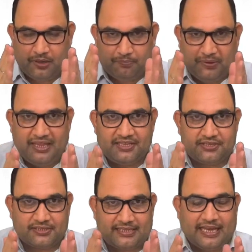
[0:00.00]

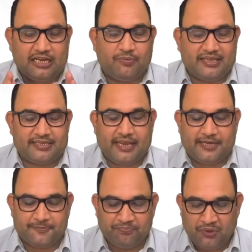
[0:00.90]
placed side by
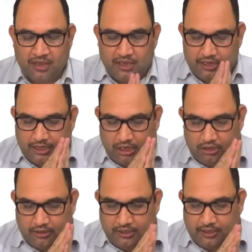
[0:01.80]
side.
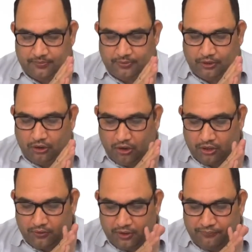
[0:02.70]
Now,
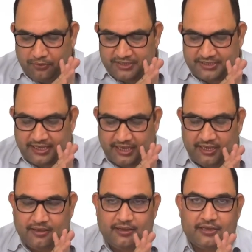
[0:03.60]
or if we
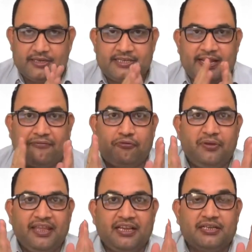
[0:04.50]
say
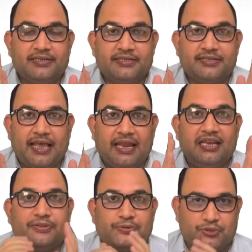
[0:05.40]
deafening
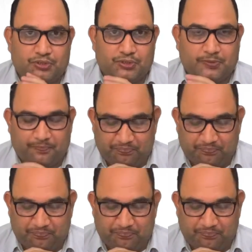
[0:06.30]
silence.